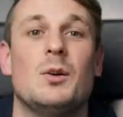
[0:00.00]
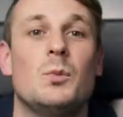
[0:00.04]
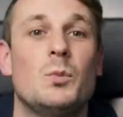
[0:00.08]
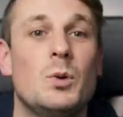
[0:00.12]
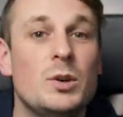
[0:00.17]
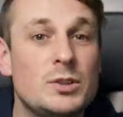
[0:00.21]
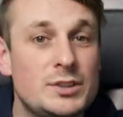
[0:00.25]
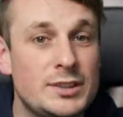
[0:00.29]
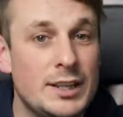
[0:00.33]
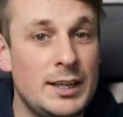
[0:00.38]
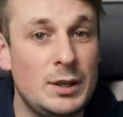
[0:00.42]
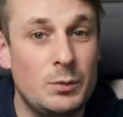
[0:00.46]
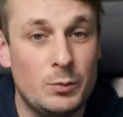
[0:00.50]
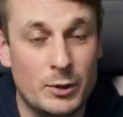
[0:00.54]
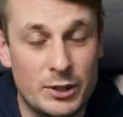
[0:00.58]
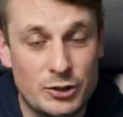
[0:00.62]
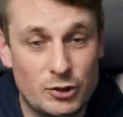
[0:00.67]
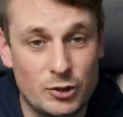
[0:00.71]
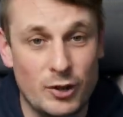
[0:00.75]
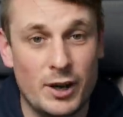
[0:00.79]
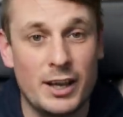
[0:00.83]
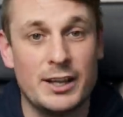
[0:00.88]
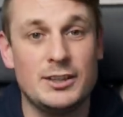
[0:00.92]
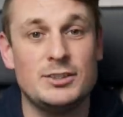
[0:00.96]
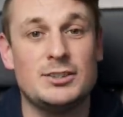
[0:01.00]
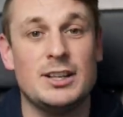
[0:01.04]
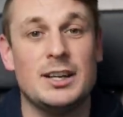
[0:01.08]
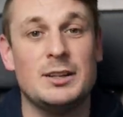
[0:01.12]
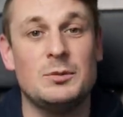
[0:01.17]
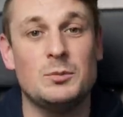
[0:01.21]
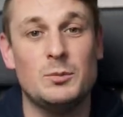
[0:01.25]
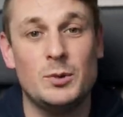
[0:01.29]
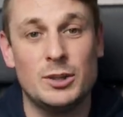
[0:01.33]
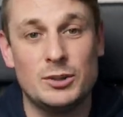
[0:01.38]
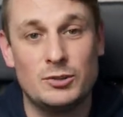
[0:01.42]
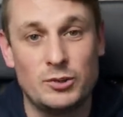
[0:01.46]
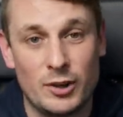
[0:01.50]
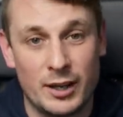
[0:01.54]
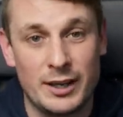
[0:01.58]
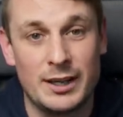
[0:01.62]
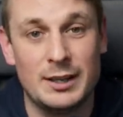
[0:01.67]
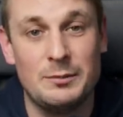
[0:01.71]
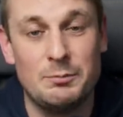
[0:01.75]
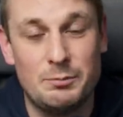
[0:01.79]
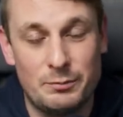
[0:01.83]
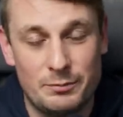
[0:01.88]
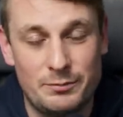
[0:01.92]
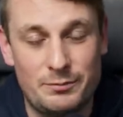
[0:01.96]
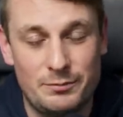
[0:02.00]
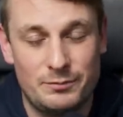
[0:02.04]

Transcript: We'll see. We're trying, Jen. We're trying.